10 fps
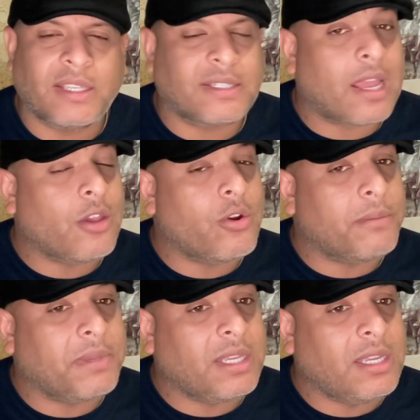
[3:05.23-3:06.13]
It's not going
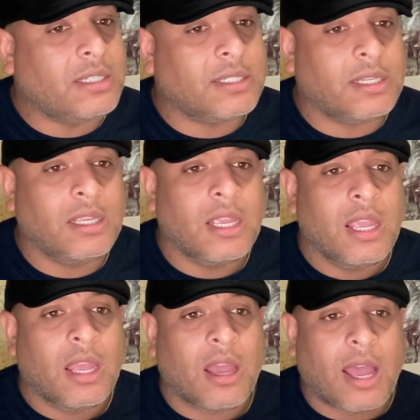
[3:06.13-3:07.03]
to be easy.
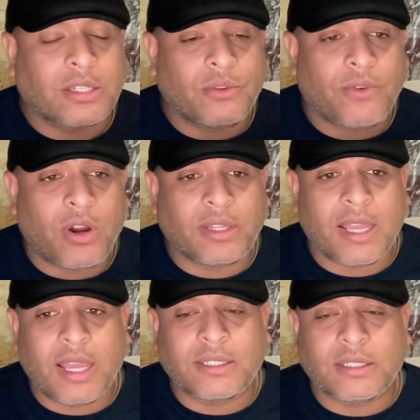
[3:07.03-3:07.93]
Oscar
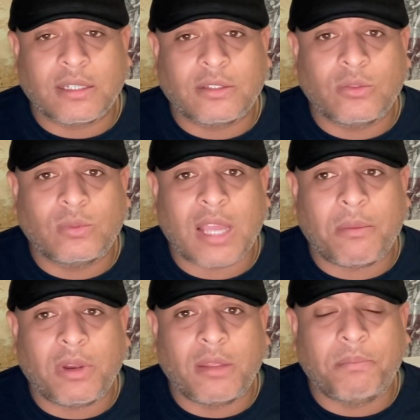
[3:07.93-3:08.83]
Valdez is a
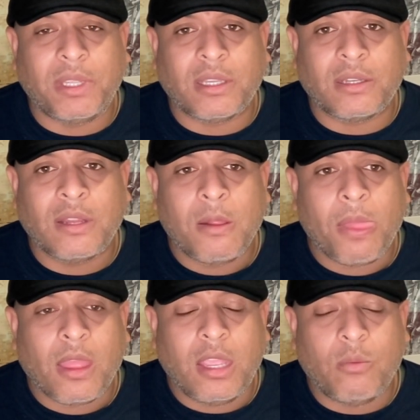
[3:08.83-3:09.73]
2-time Olympian.
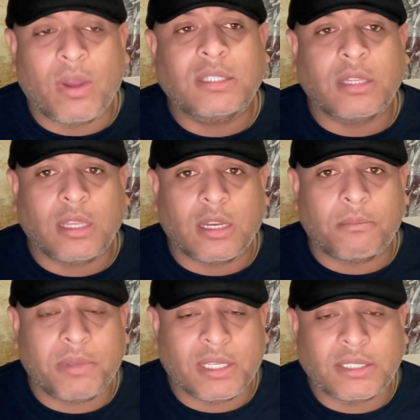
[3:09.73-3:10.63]
He went to the
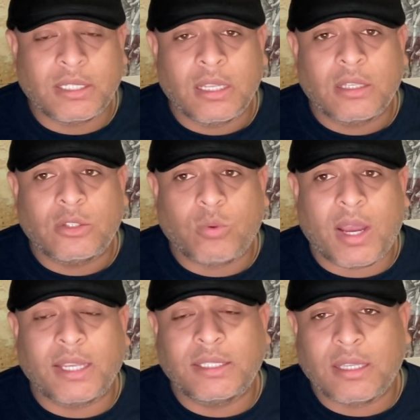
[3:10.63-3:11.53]
Olympics
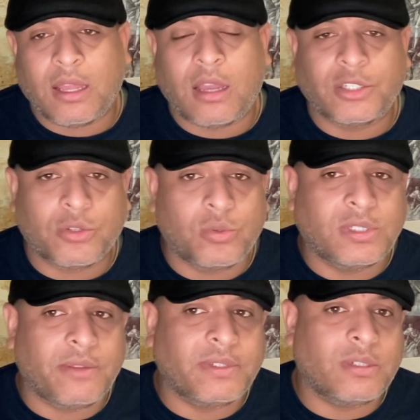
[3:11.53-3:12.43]
twice. Shakur
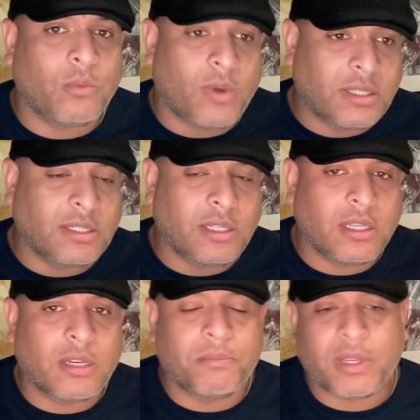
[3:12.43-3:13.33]
Stevenson went to the
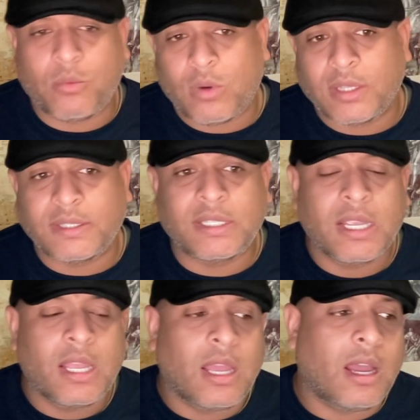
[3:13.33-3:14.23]
Olympic once.
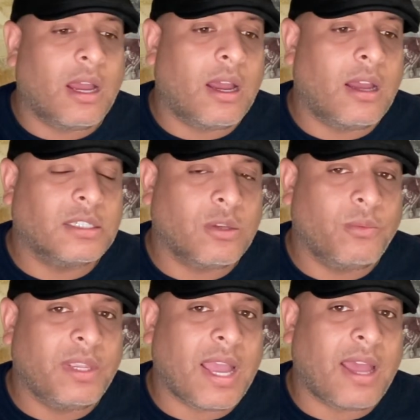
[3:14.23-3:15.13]
So
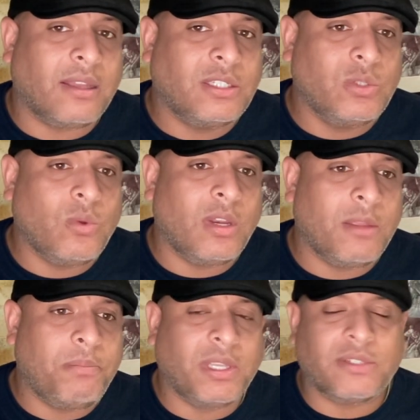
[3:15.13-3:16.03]
we got 2
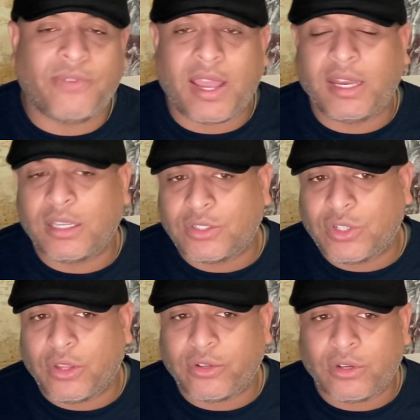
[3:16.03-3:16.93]
Olympians fighting each
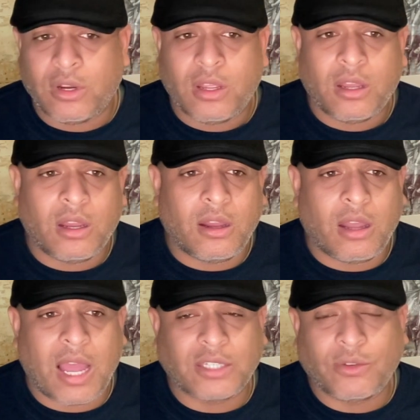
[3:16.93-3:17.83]
other.
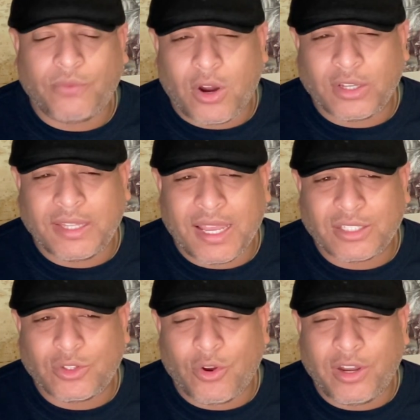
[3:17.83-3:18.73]
Oscar
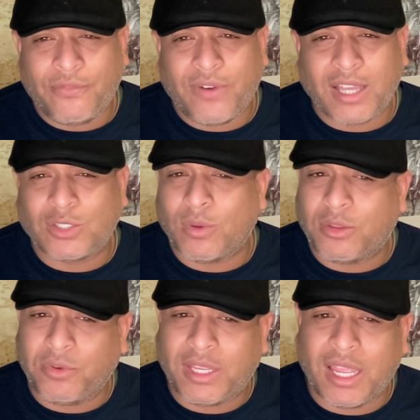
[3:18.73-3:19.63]
Valdez, 30 fights,
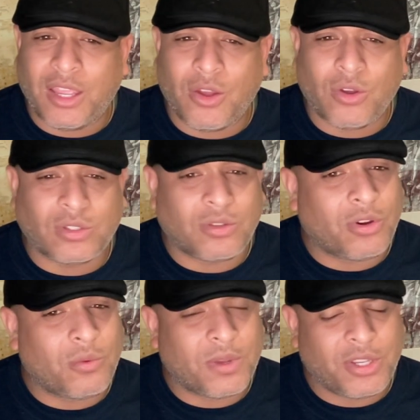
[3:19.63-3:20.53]
23 KOs,
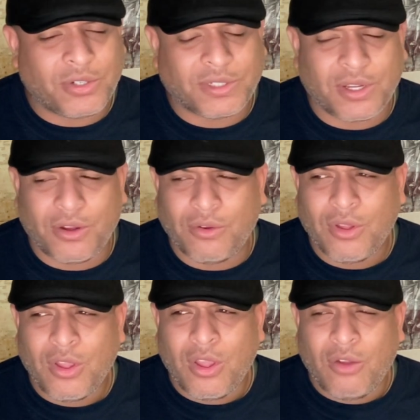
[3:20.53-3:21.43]
31 years old,
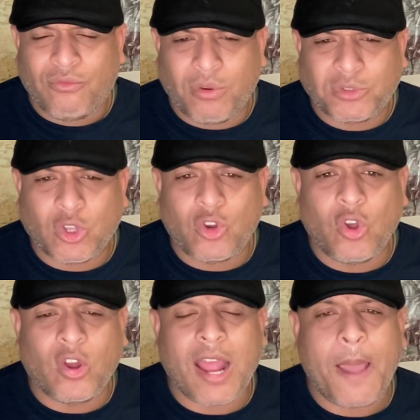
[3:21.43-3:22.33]
from
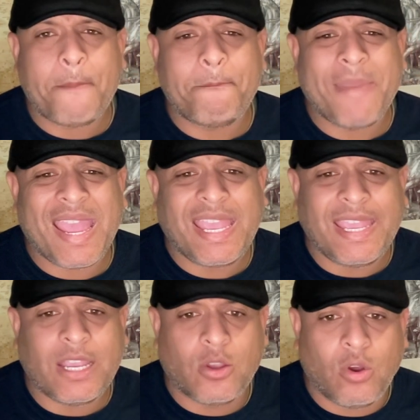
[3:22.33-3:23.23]
Sonora,
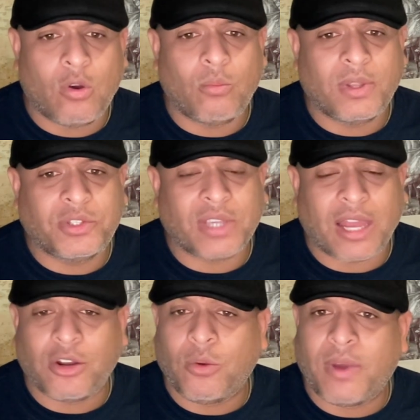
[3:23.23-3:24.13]
Mexico, which I
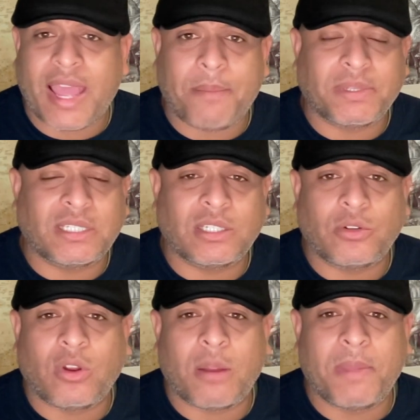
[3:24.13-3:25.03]
don't know what happens to
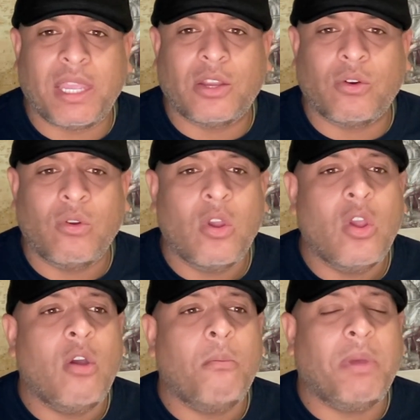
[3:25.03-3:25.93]
Sonora, Mexico,
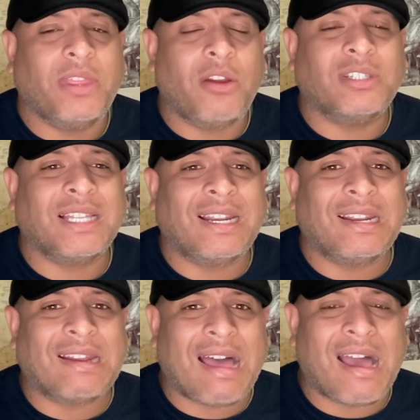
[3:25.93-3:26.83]
but there's a
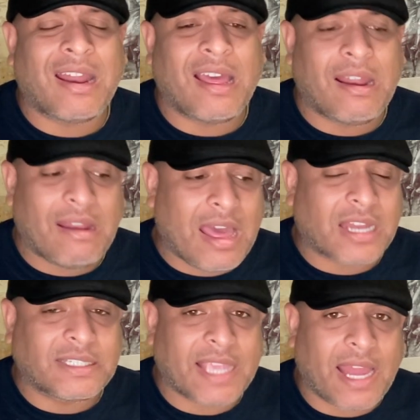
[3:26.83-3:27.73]
lot
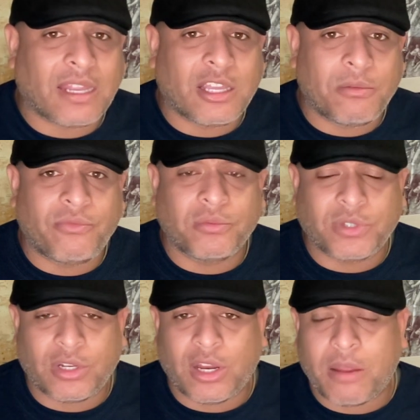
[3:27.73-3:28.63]
of talent coming from
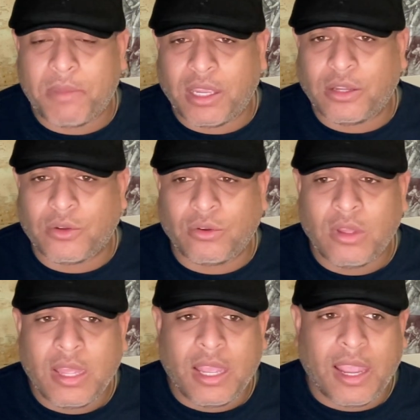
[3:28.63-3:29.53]
Sonora, Mexico,
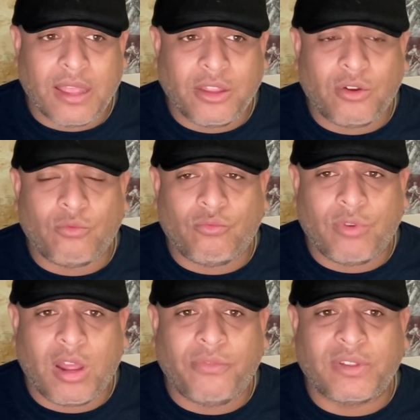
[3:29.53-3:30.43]
and they're
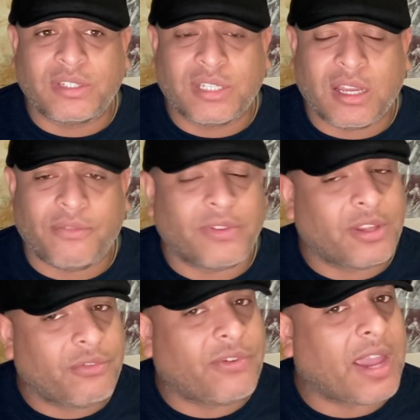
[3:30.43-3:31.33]
rough and tough, and
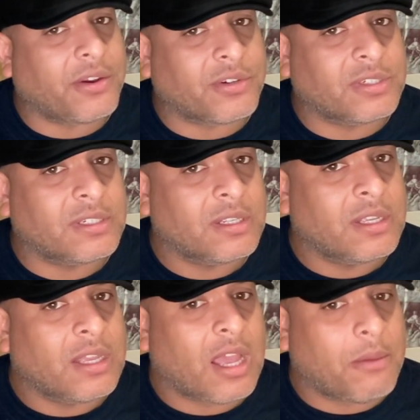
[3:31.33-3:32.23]
they're fighters.
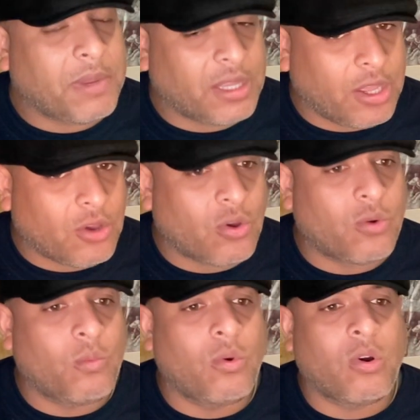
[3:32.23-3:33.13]
I mean, they go to
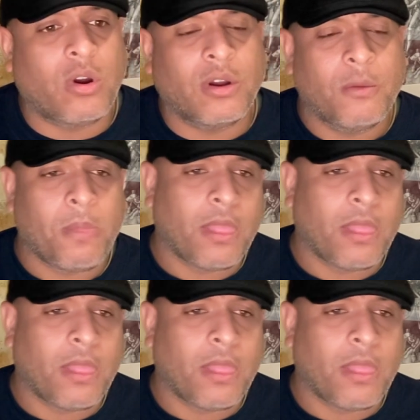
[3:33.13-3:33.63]
war.